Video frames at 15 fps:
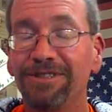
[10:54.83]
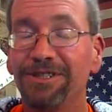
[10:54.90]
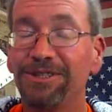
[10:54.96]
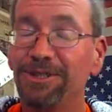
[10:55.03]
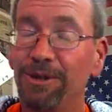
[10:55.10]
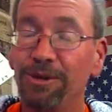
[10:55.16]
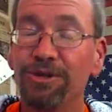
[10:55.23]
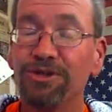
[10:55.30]

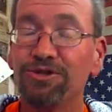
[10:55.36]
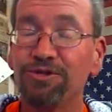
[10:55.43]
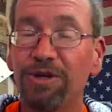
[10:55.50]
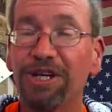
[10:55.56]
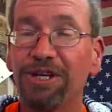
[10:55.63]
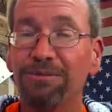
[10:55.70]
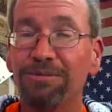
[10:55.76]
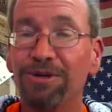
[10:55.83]
because the oldest
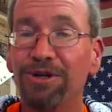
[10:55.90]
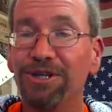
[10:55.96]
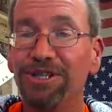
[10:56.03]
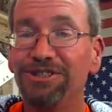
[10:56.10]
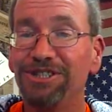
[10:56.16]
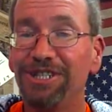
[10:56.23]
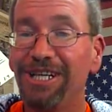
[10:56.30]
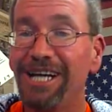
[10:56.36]
trick in the book
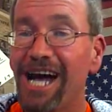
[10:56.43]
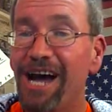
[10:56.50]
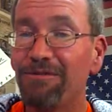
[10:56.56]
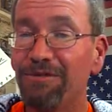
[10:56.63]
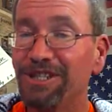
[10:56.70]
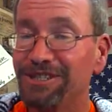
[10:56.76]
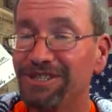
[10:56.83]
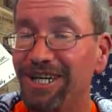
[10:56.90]
is, did God
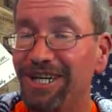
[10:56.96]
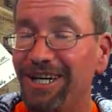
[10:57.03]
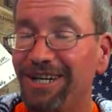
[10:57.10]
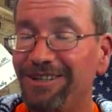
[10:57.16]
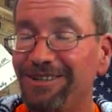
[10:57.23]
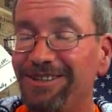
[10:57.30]
really say?